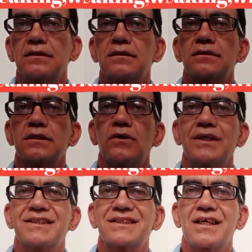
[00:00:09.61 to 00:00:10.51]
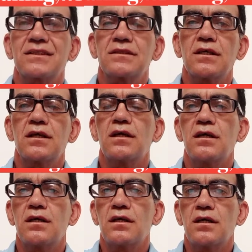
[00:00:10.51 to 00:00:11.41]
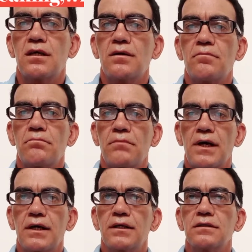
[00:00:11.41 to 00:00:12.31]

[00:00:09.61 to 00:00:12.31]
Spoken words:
So let's start by